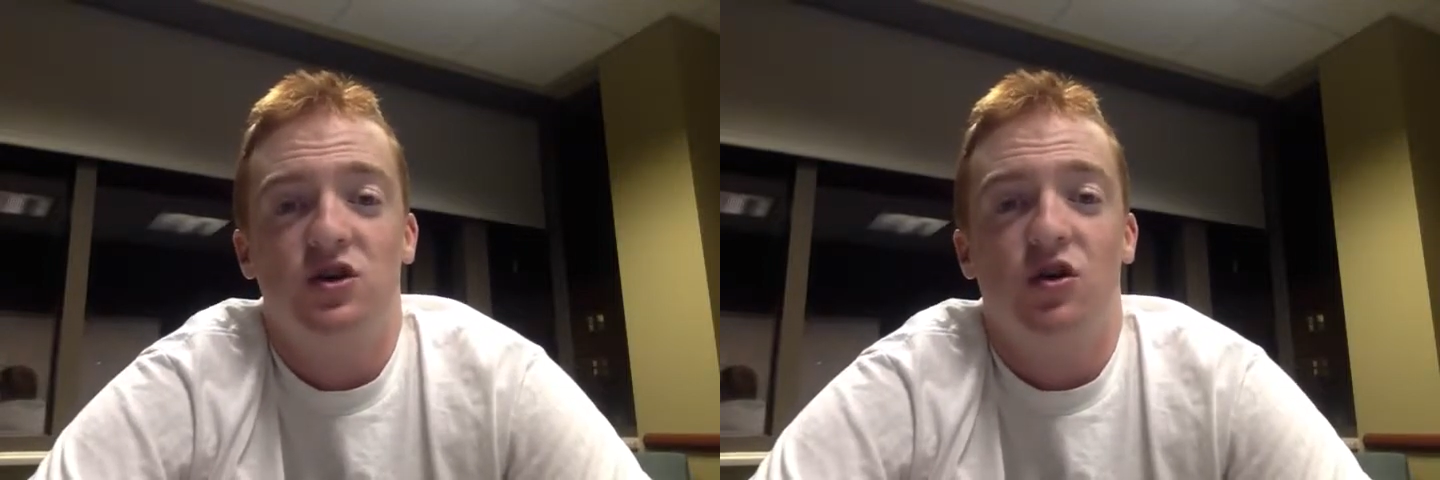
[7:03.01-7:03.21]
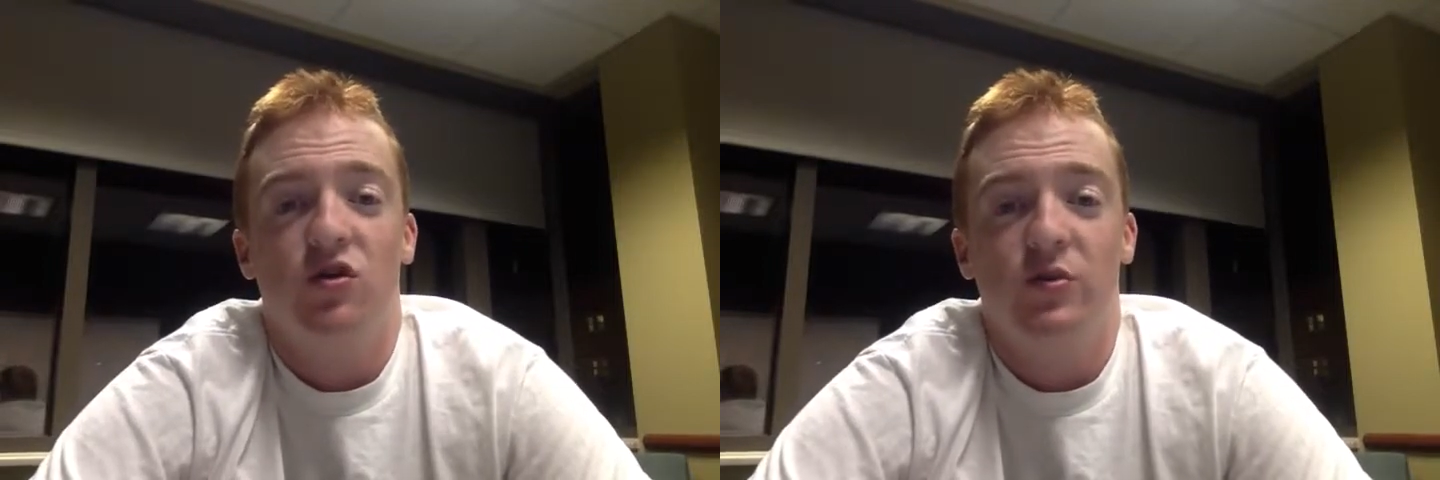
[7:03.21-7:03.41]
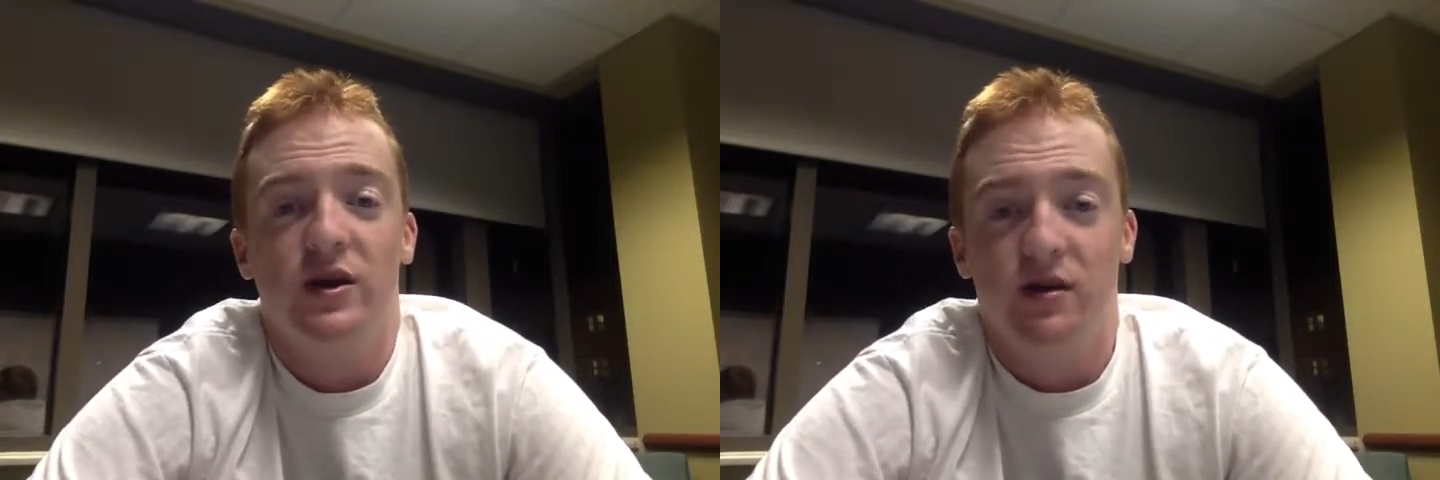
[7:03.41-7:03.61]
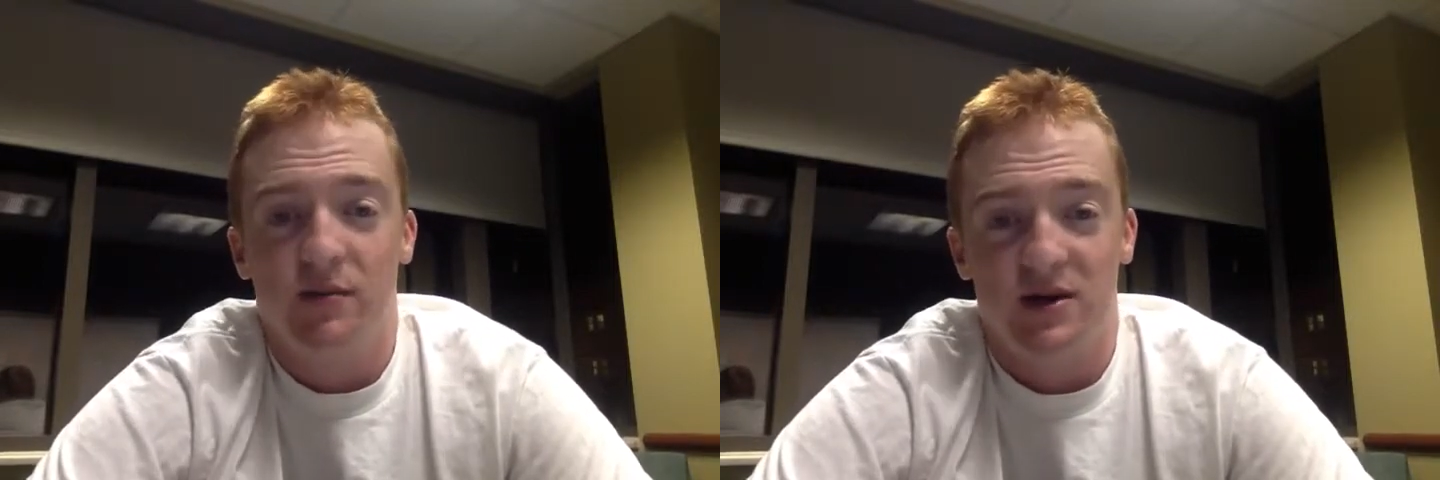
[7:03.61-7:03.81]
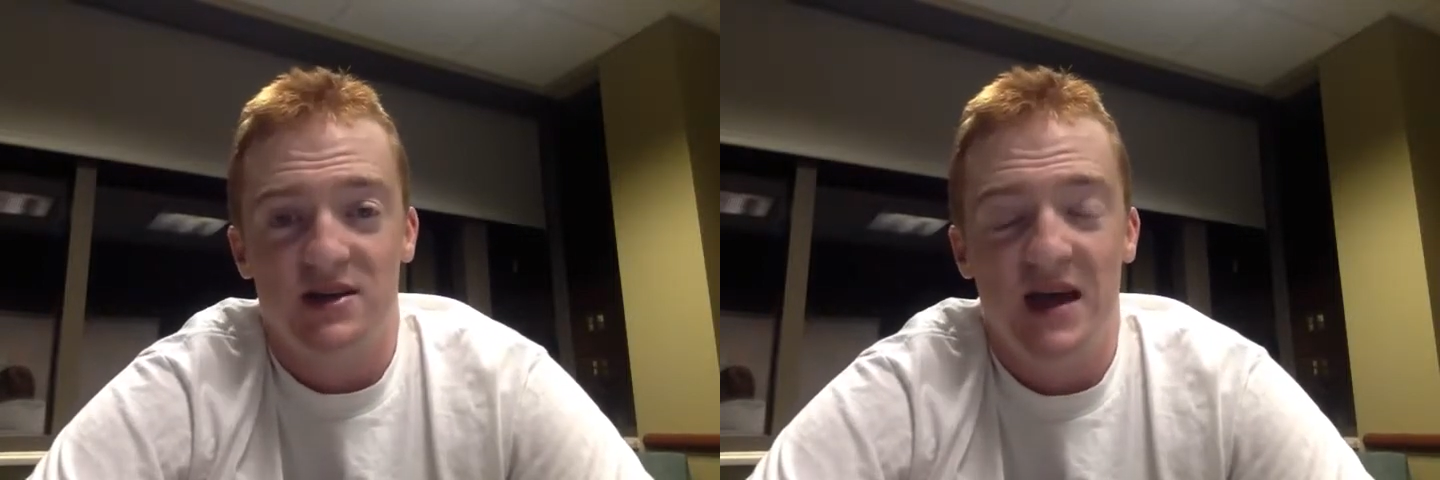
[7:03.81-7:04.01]
all the way to
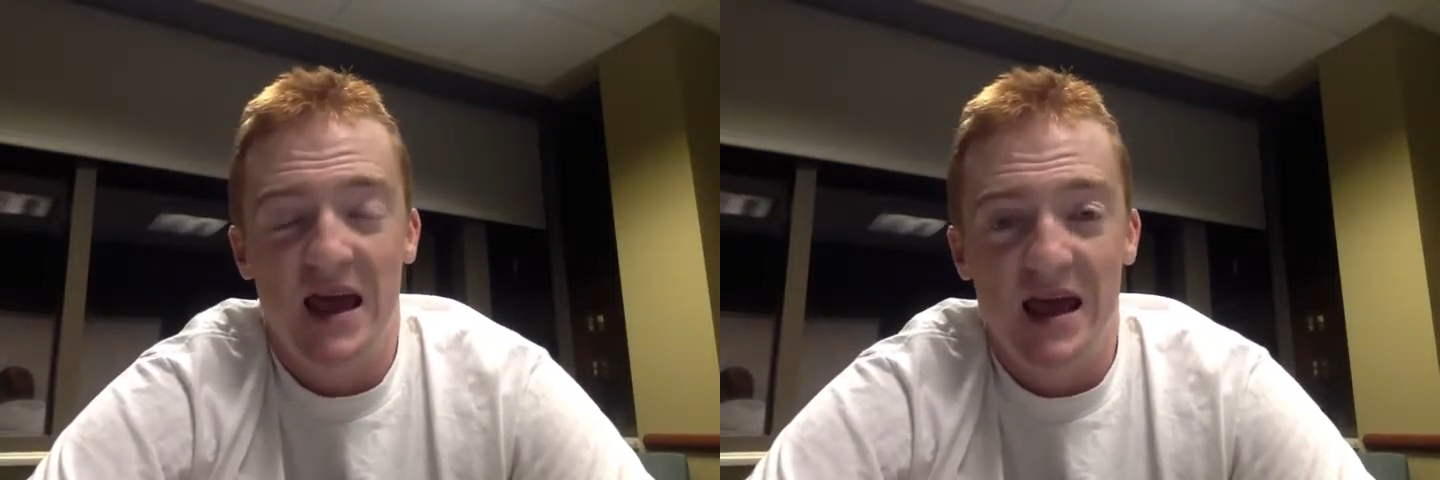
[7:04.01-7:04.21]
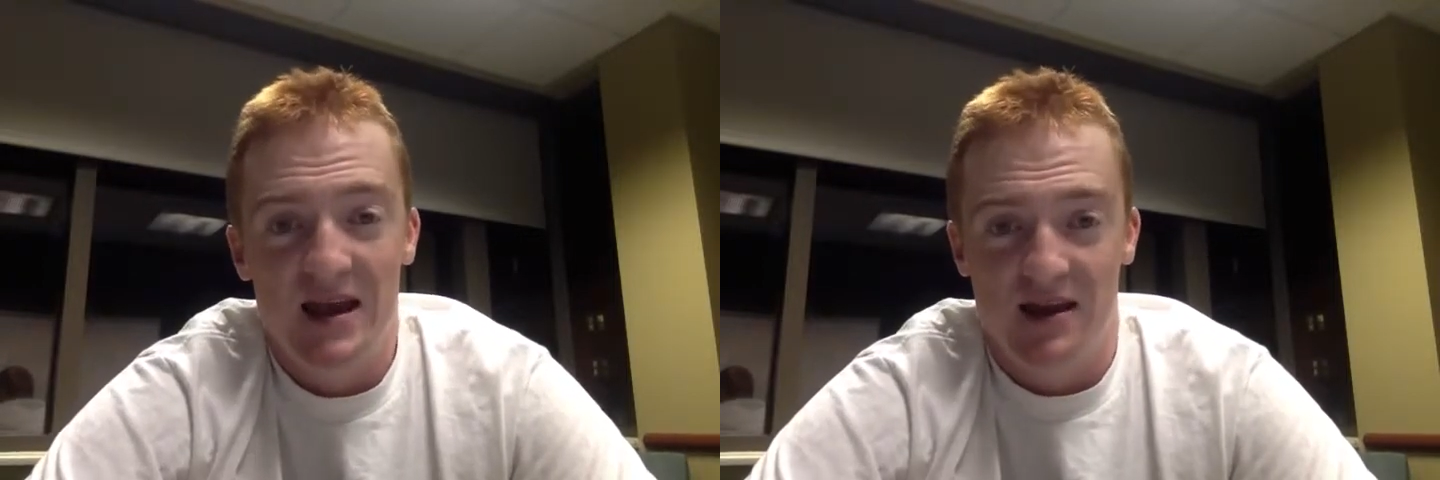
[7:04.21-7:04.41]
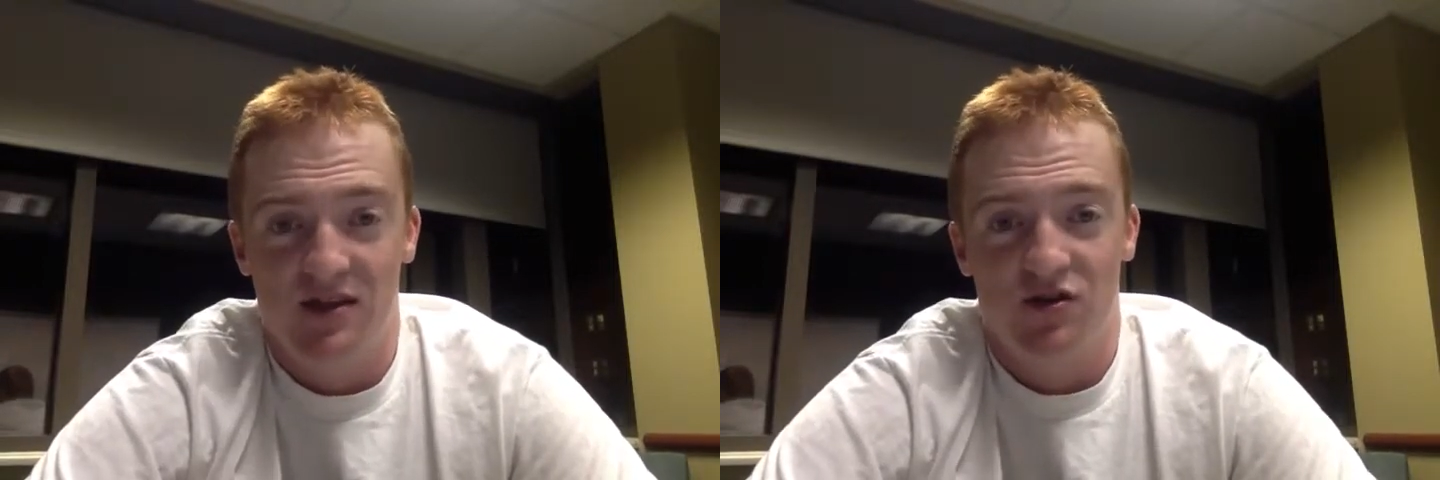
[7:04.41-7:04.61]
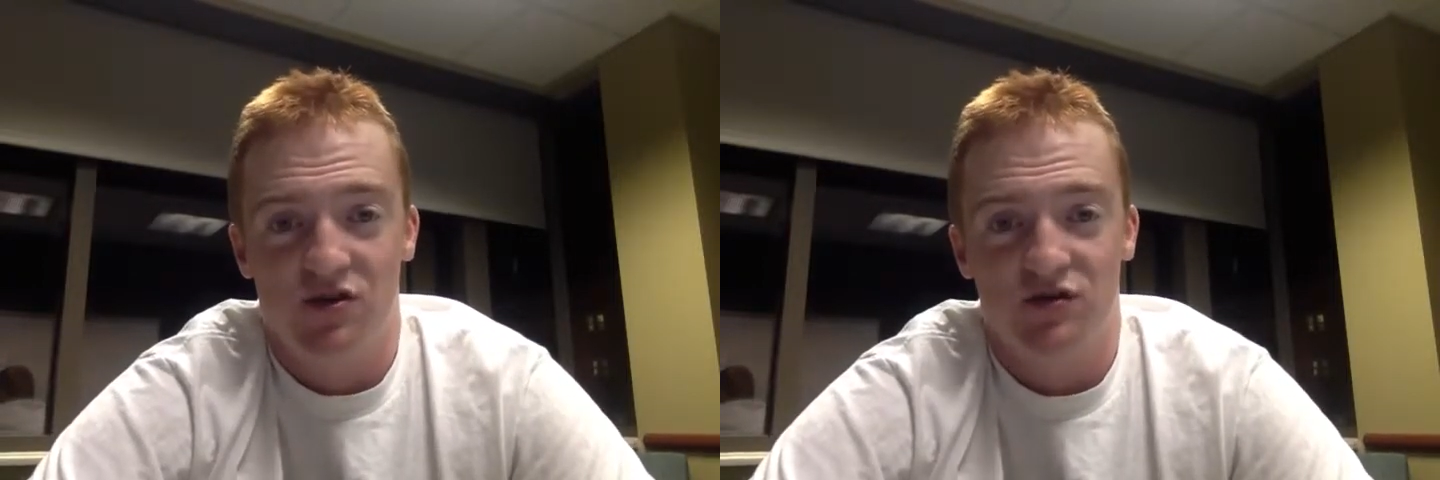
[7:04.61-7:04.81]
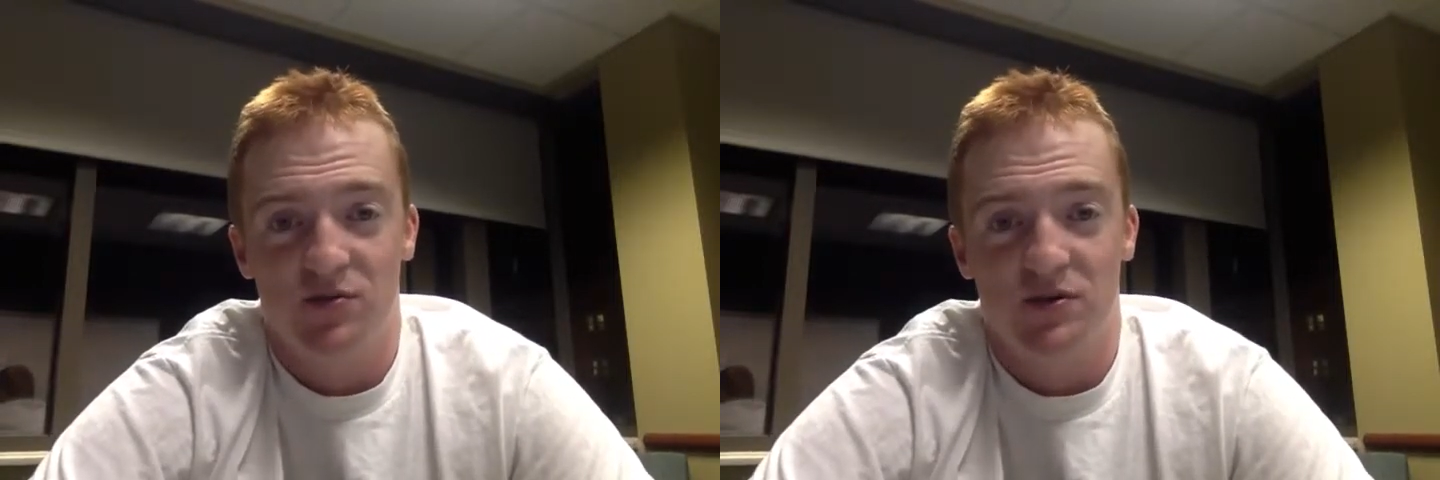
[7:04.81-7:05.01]
number 10 in the
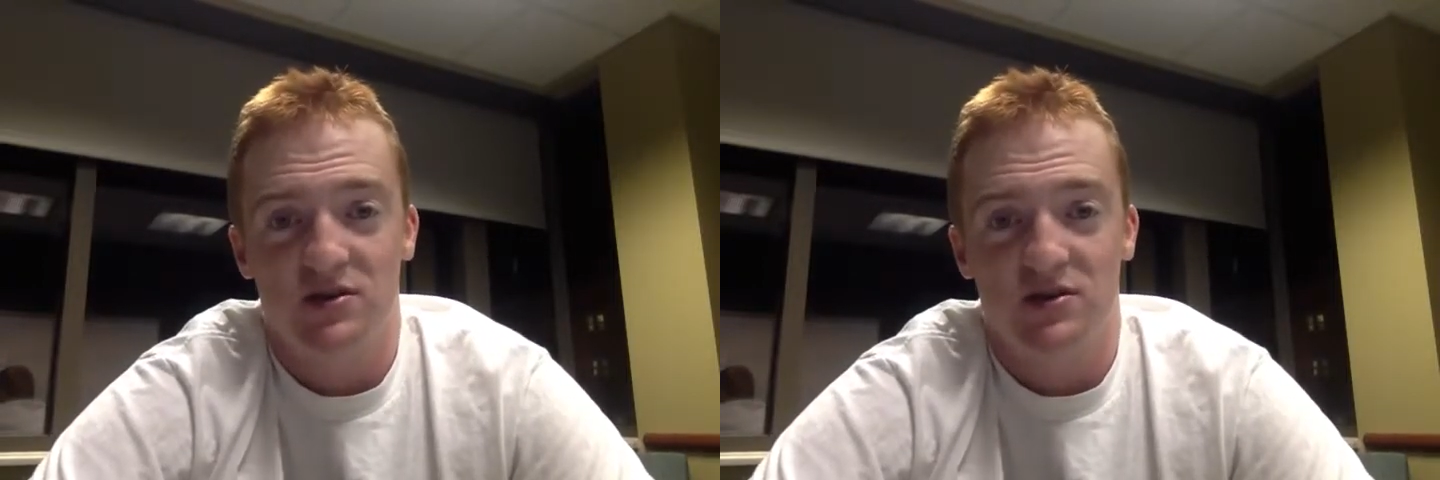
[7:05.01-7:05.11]
college football